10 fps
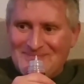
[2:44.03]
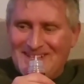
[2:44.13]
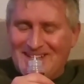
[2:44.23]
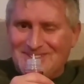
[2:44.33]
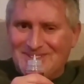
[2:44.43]

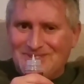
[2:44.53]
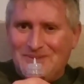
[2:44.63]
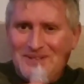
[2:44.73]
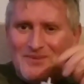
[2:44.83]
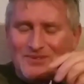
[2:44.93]
Yeah, it's a
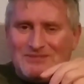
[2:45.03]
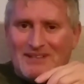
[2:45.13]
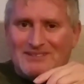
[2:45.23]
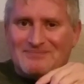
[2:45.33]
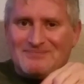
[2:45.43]
sweet
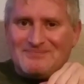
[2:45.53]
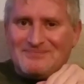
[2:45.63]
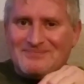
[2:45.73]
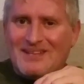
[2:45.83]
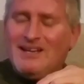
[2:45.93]
watermelon.
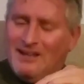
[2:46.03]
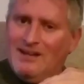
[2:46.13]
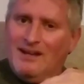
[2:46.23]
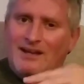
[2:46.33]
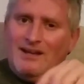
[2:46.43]

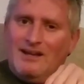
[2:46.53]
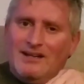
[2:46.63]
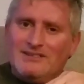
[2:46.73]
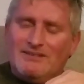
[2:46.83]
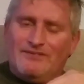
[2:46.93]

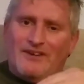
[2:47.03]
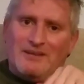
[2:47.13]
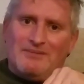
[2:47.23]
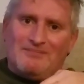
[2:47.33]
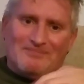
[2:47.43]
Let's have a vape.